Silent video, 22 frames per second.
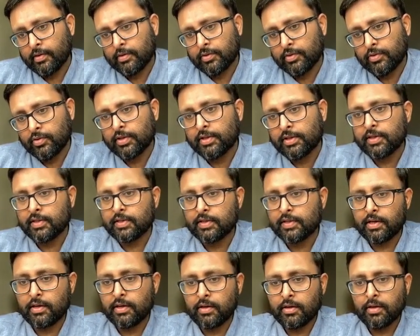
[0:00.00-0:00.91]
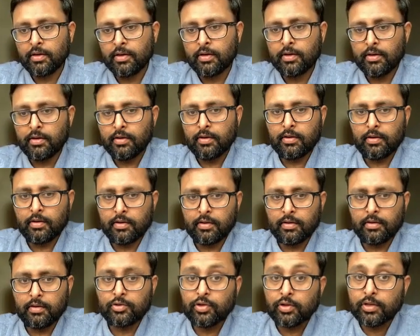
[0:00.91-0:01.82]
So this is n.
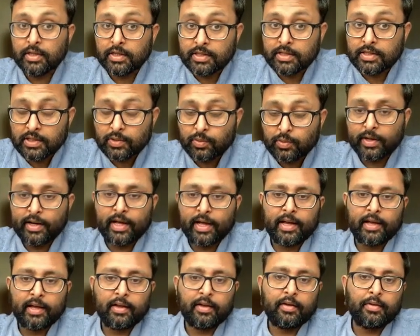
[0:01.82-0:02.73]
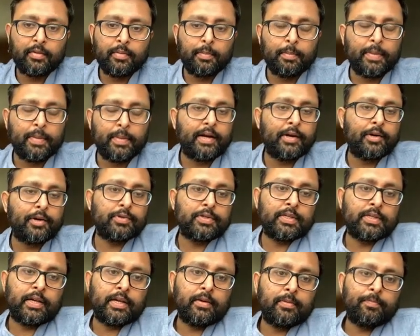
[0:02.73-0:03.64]
So this is what I meant to
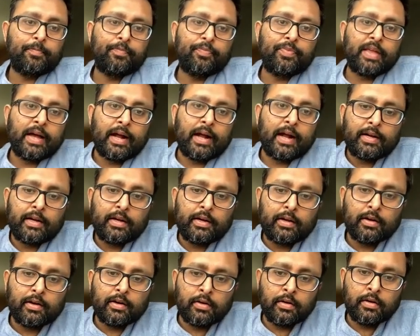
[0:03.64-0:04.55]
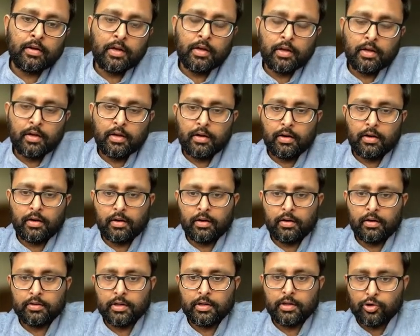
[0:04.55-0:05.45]
say that uh,
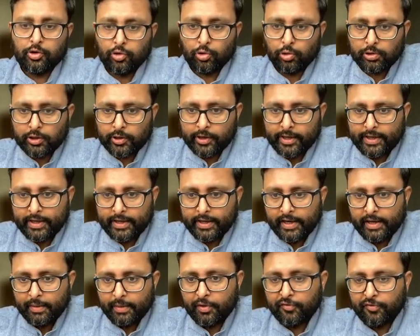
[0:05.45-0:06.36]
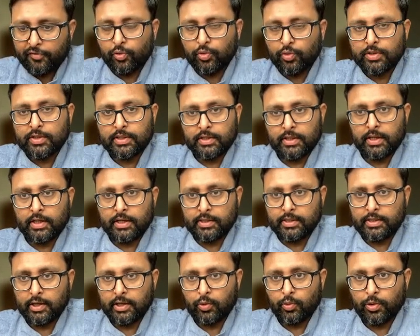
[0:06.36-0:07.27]
uh, the growth rate in labor force
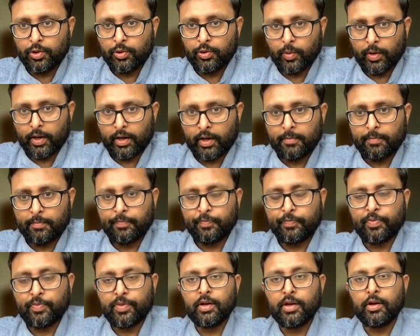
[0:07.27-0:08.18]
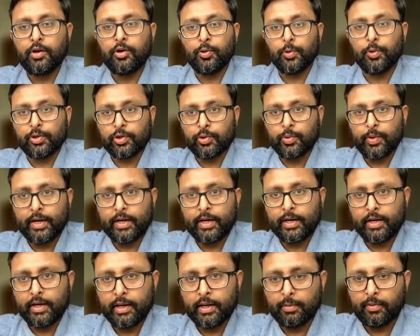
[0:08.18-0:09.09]
is equal to n. Growth rate
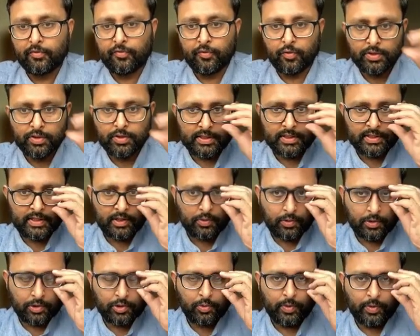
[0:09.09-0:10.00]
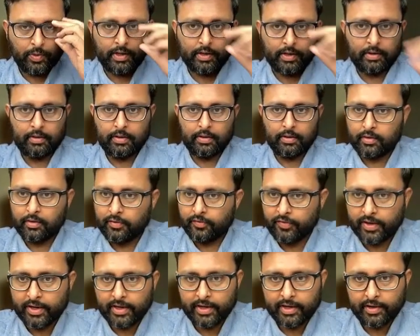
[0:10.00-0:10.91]
in labor force is equal to n.
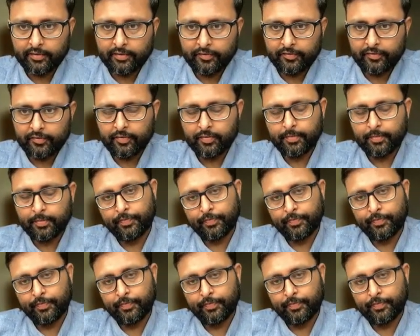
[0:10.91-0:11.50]
Fair enough.